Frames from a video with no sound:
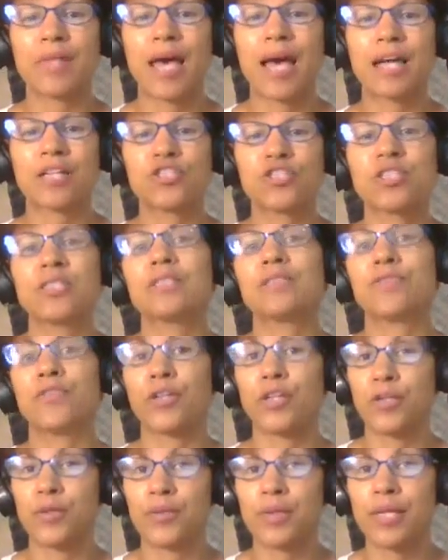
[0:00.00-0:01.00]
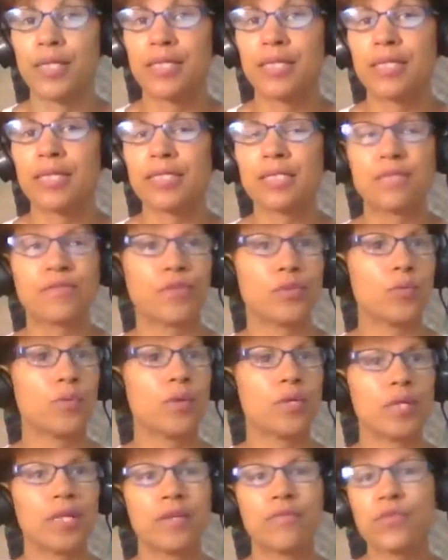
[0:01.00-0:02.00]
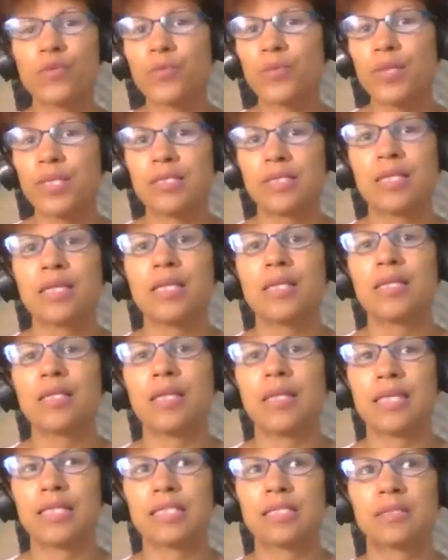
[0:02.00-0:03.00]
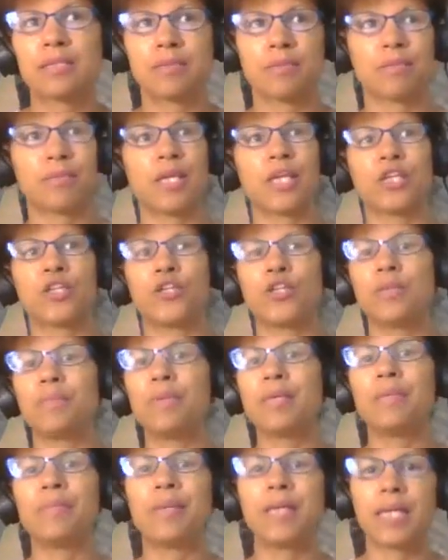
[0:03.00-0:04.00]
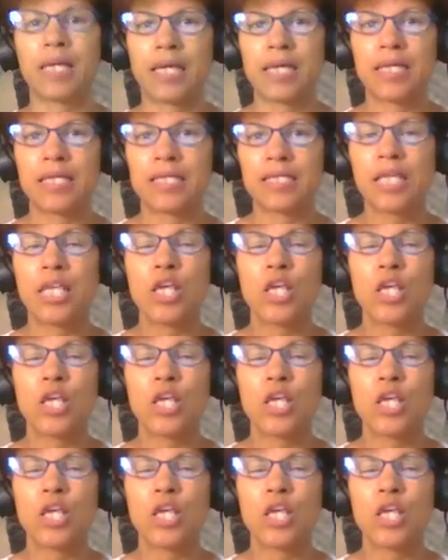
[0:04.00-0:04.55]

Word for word: actions for our own ideas for whatever reason is it could be because